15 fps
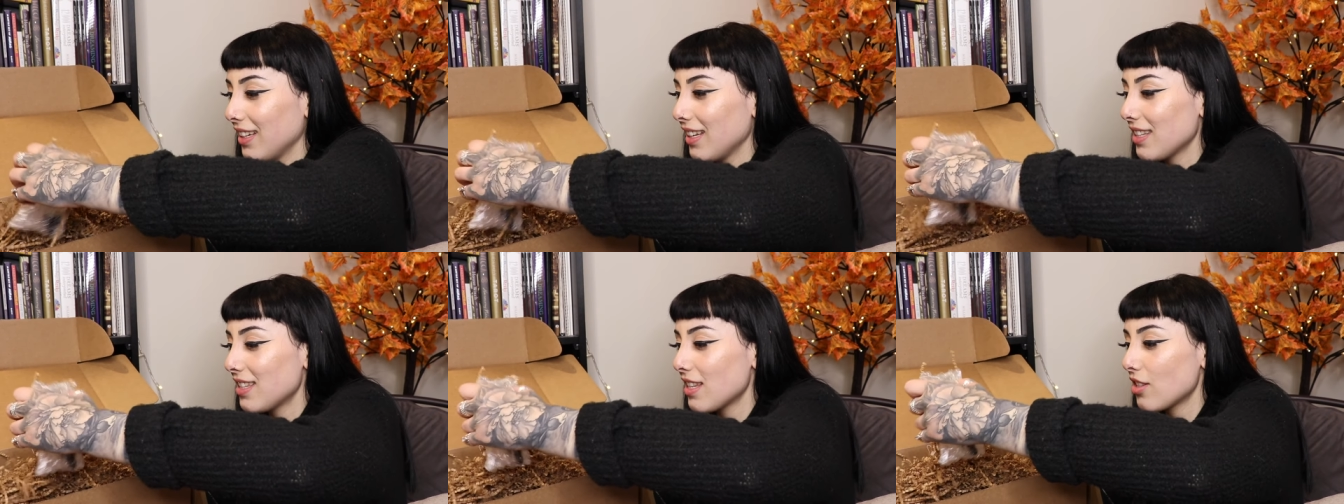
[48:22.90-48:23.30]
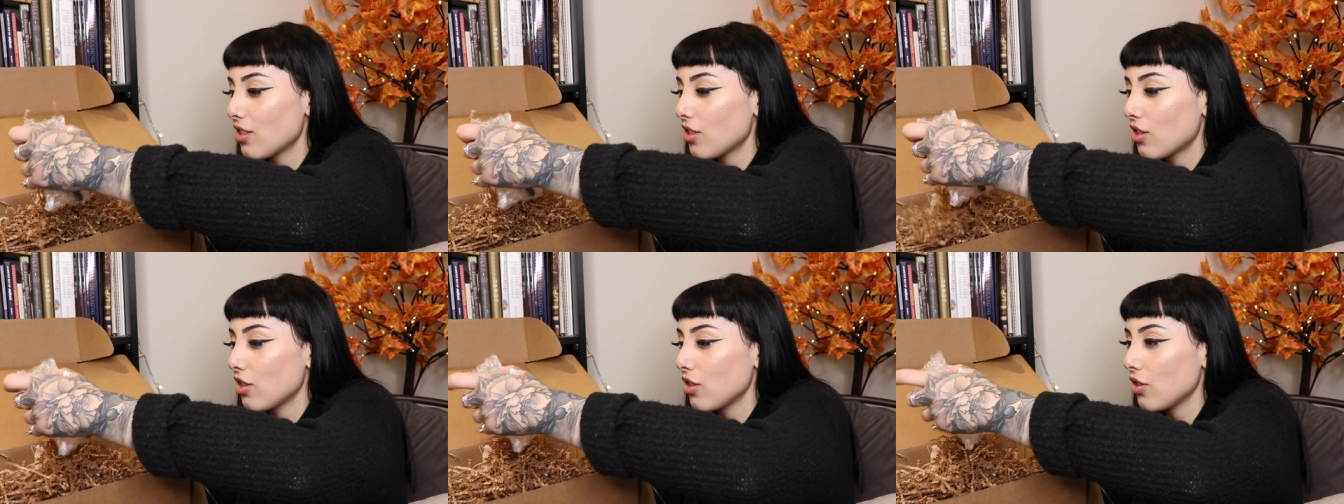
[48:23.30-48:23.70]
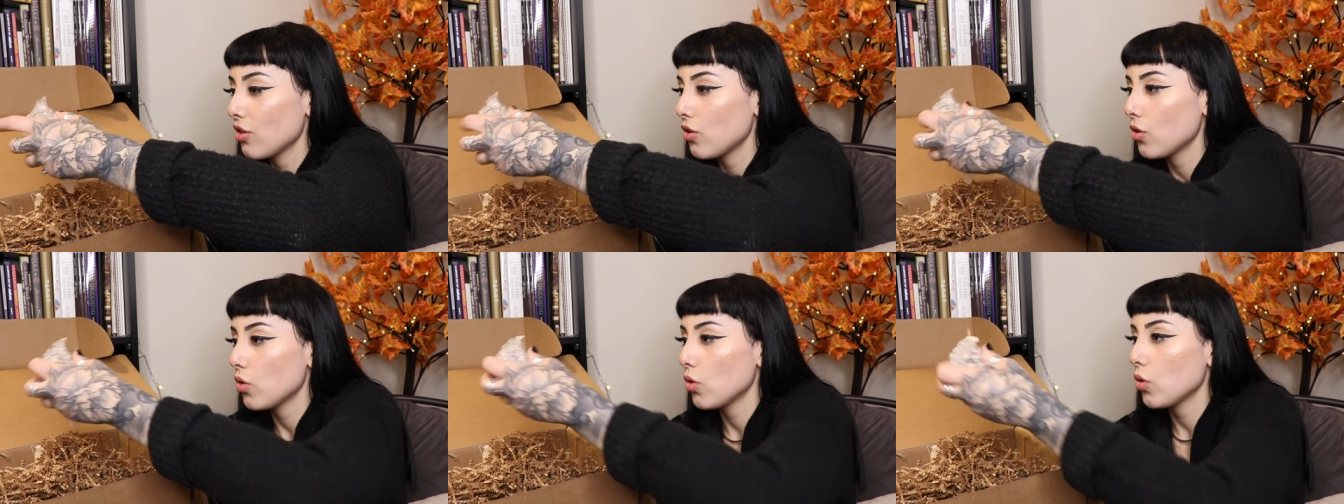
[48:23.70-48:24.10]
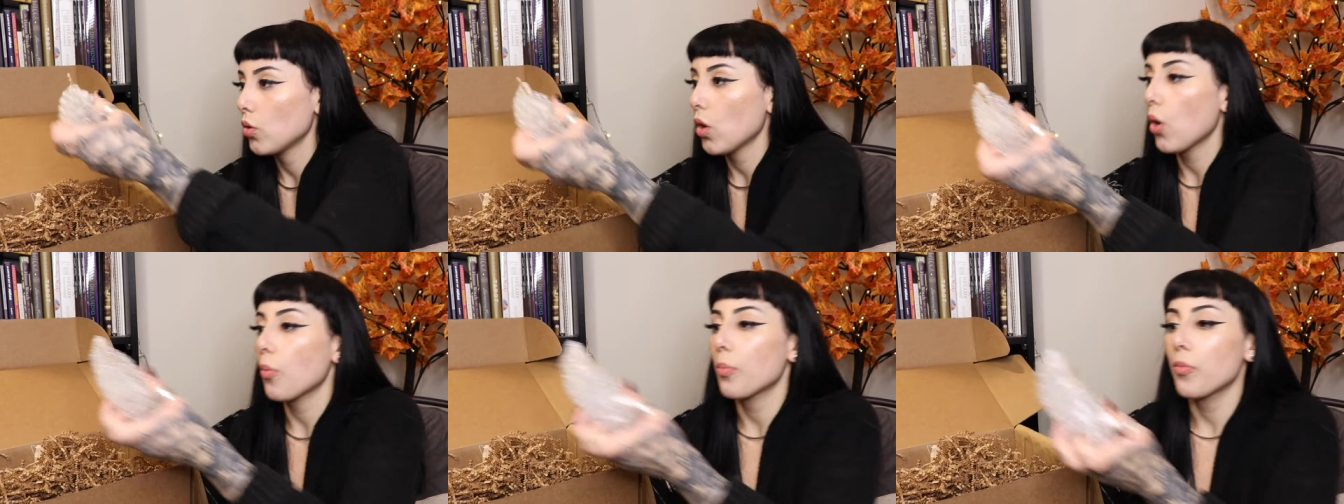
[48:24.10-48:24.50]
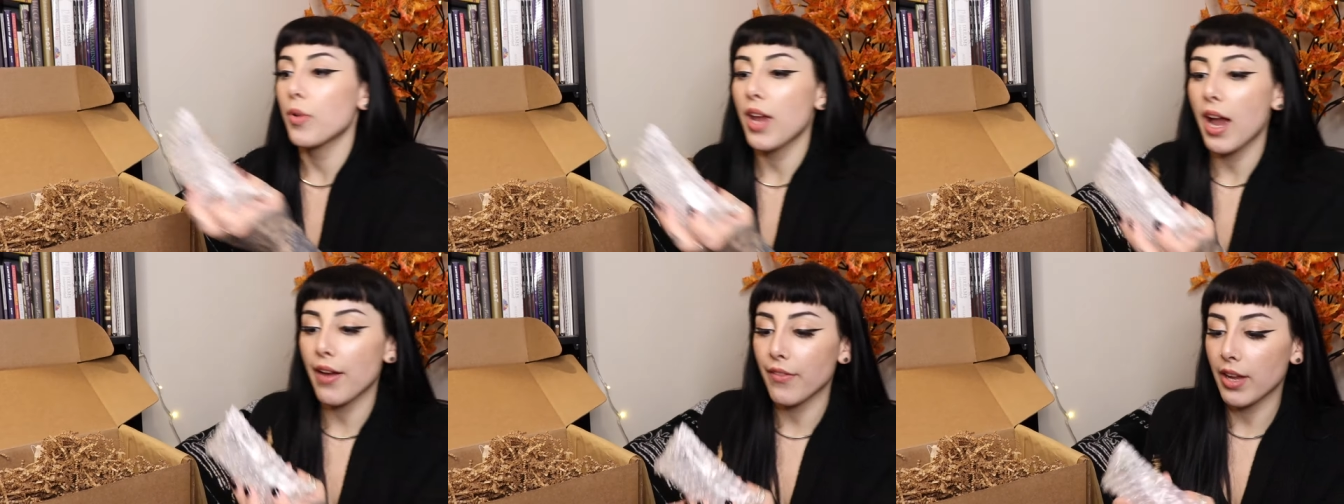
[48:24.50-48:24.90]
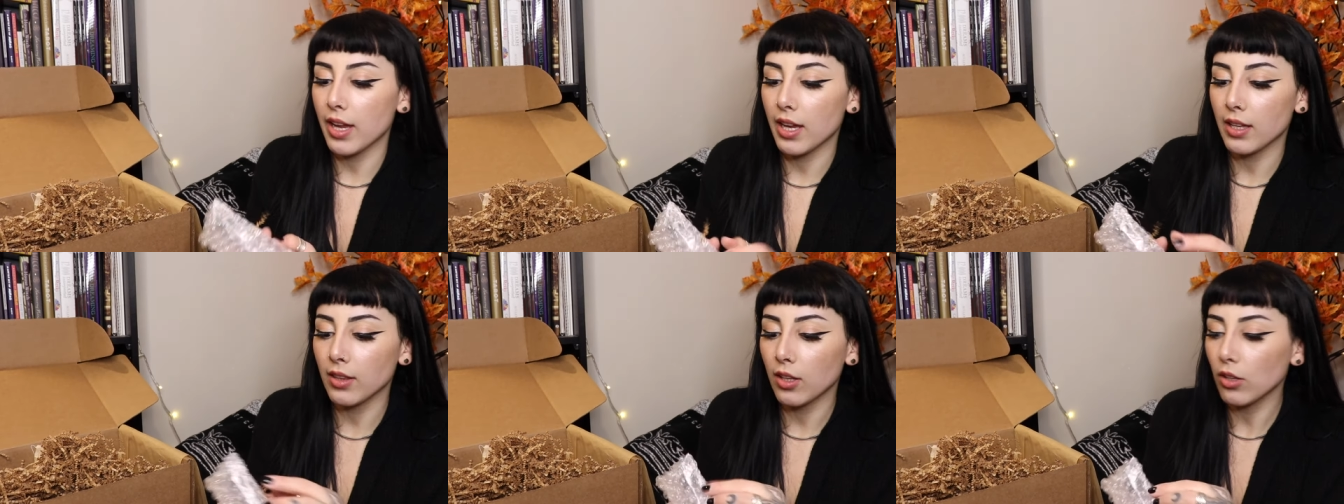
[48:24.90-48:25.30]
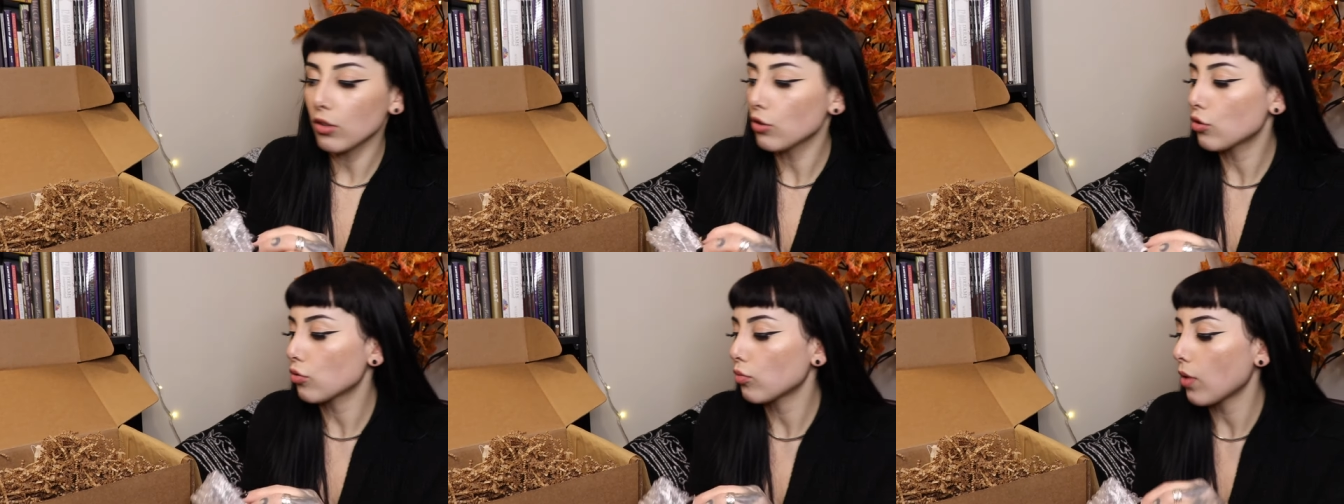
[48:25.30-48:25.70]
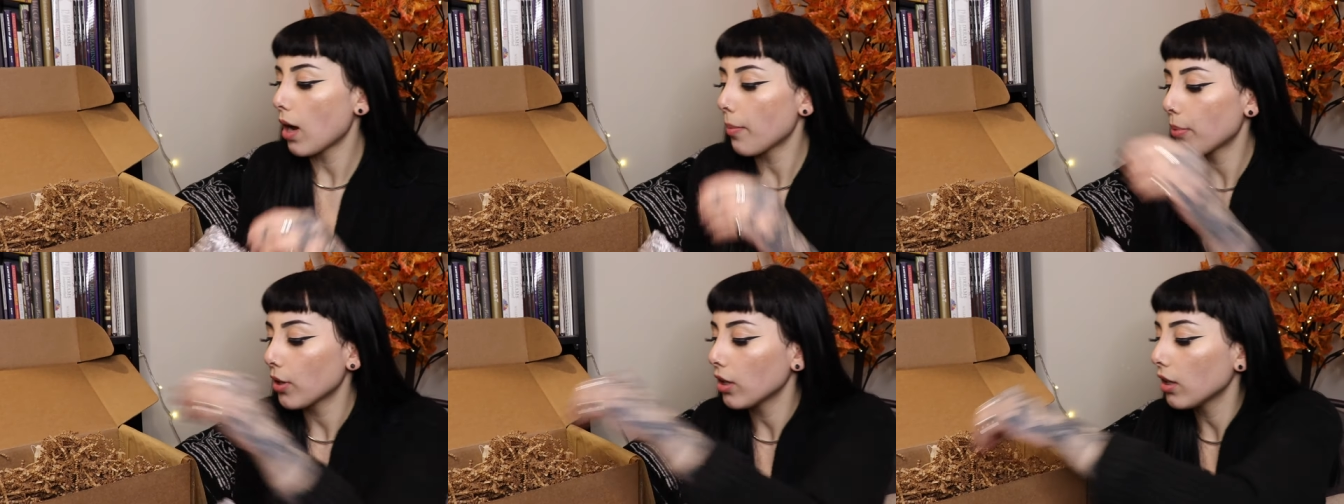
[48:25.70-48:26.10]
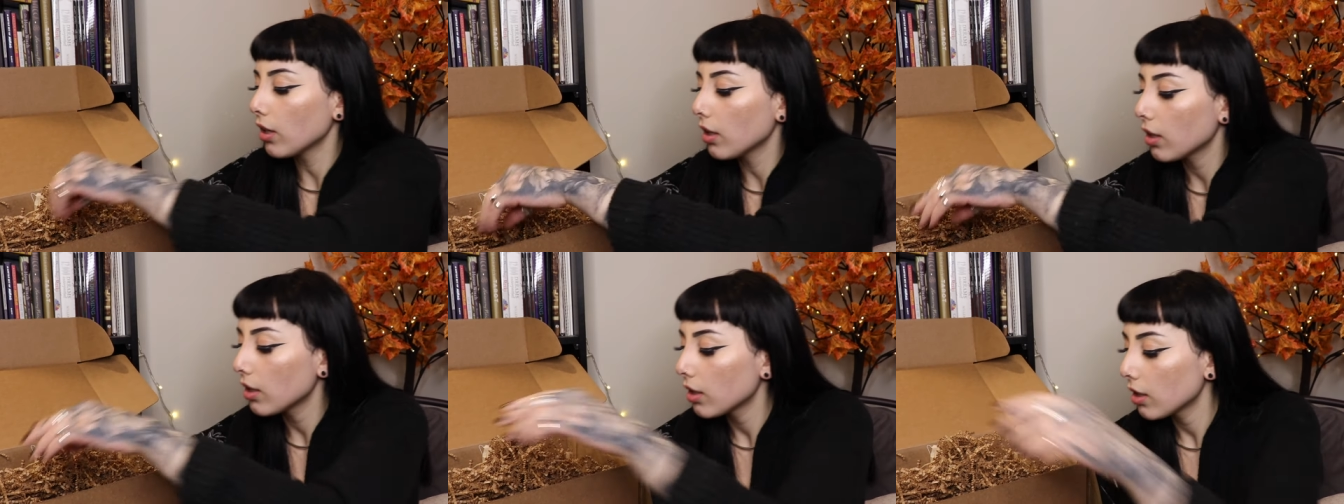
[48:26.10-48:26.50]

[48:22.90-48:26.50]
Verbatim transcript: this is to, oh, we have a little dropper,